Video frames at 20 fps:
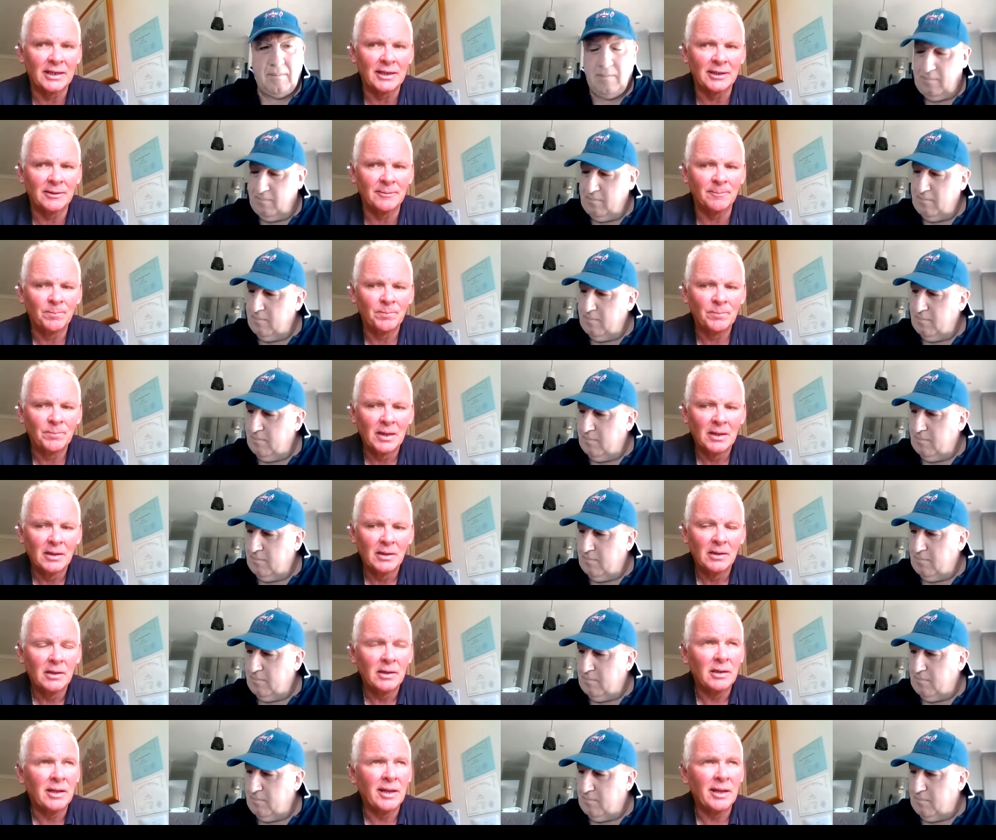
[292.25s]
Speaker 1: And
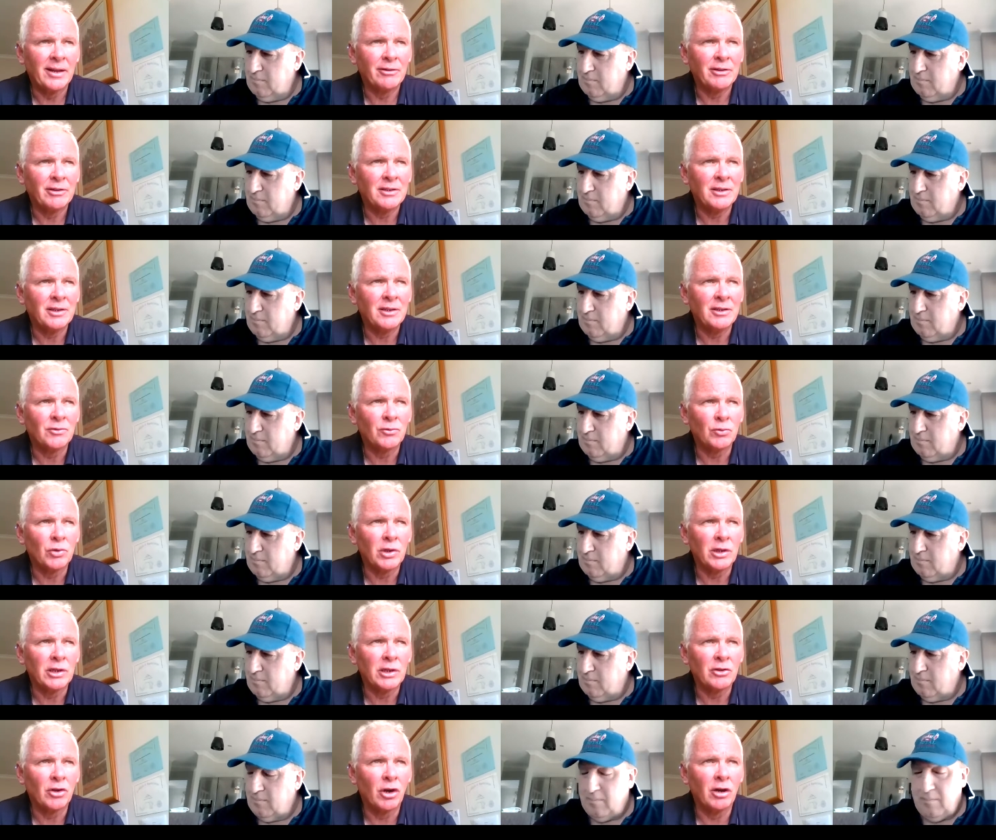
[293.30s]
you know, he, he's
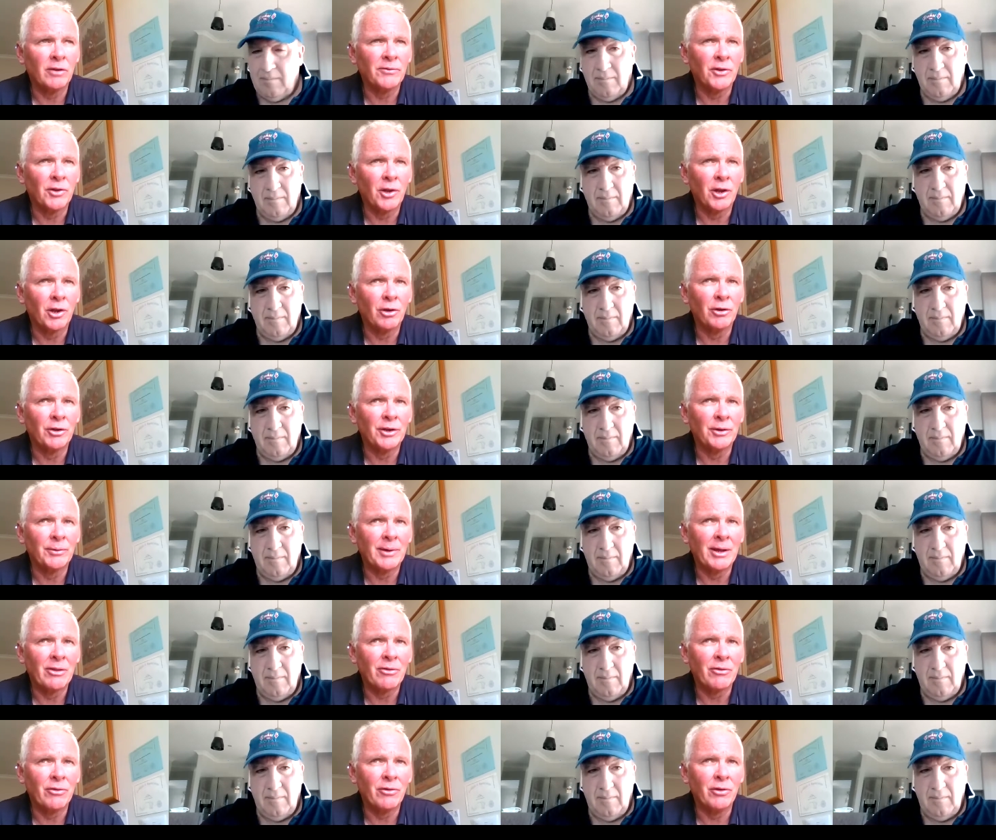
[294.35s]
really dived at the line to
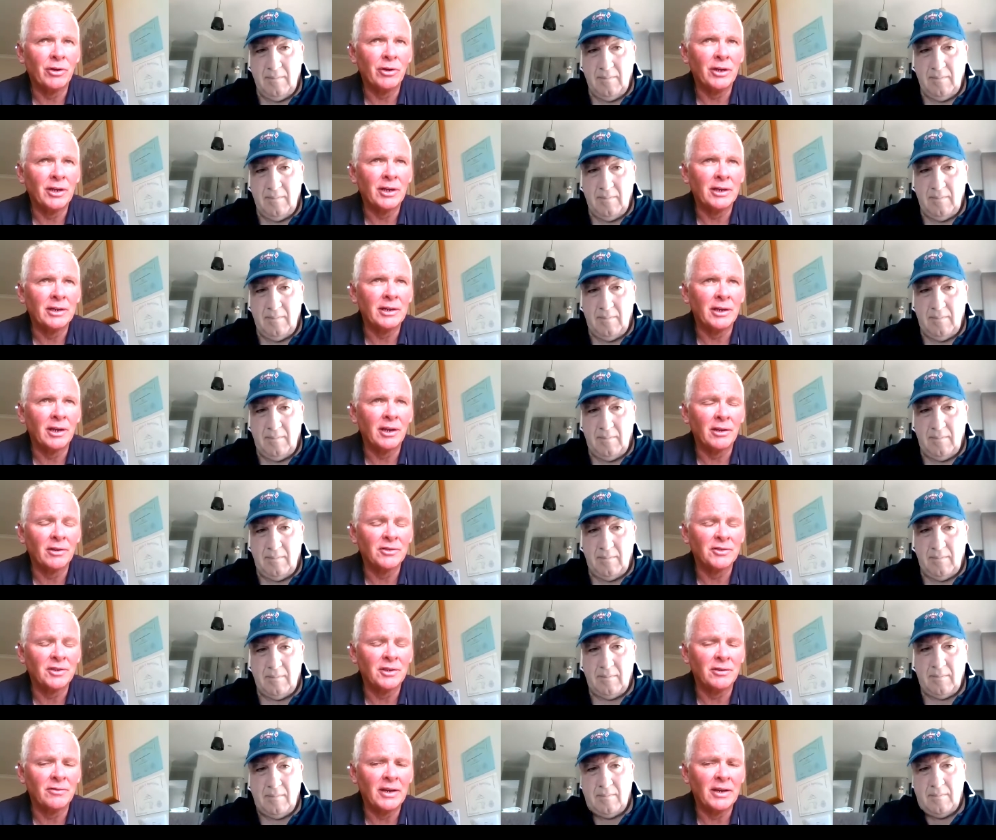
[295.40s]
run third in a, in a
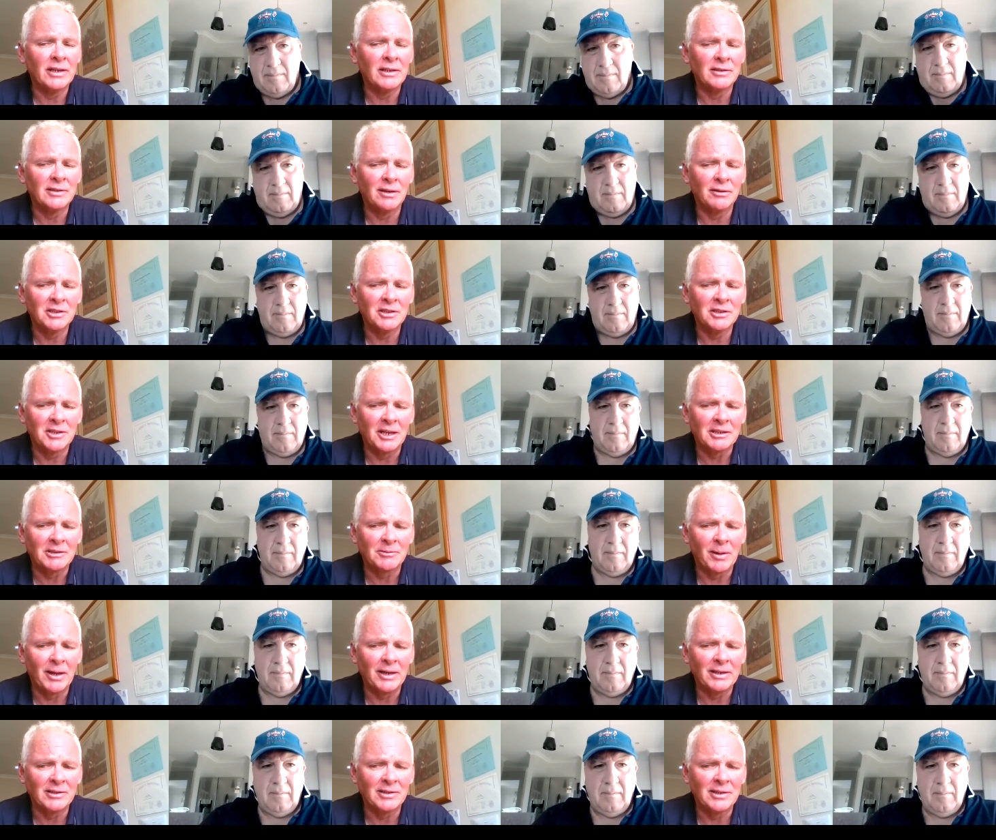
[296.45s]
listed event, so he stakes
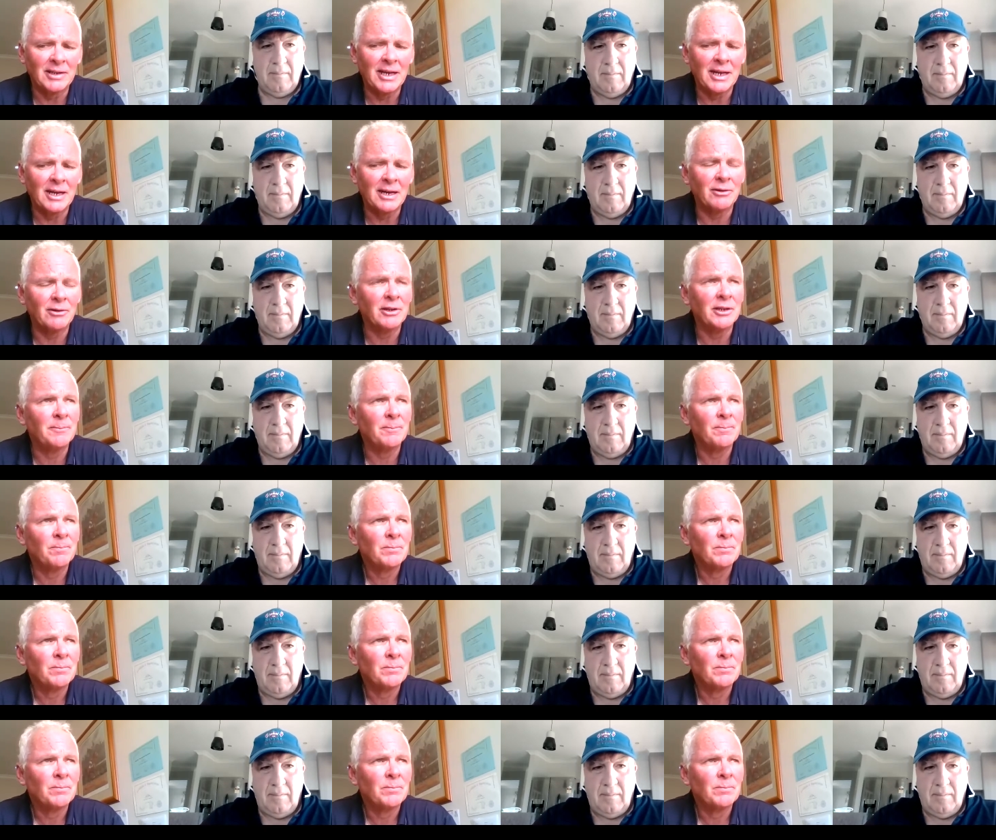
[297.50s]
place now, and